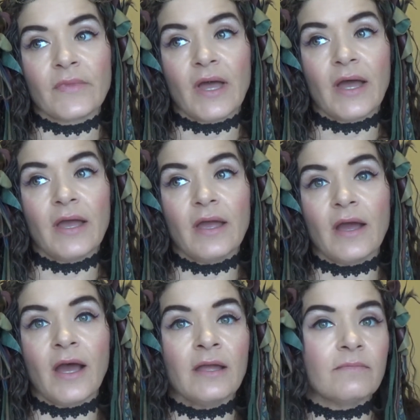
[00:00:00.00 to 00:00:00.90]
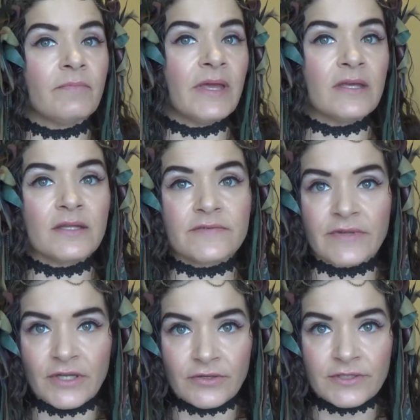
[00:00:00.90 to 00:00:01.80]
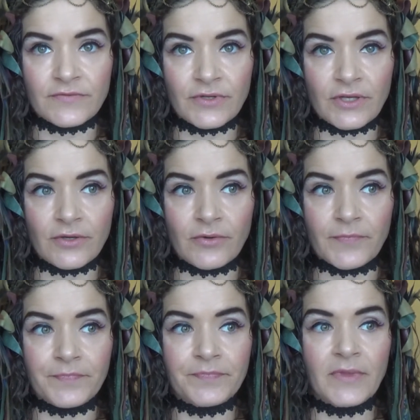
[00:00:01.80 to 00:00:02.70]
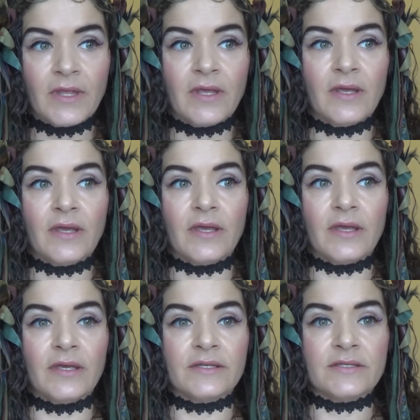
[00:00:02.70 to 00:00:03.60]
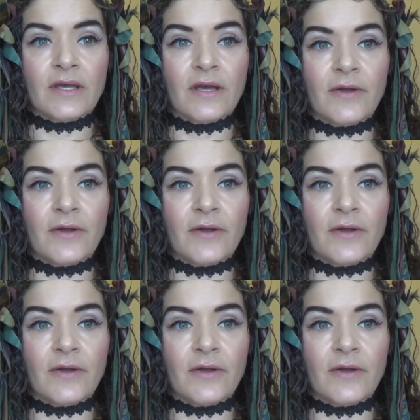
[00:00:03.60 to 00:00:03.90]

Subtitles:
I making these videos for you is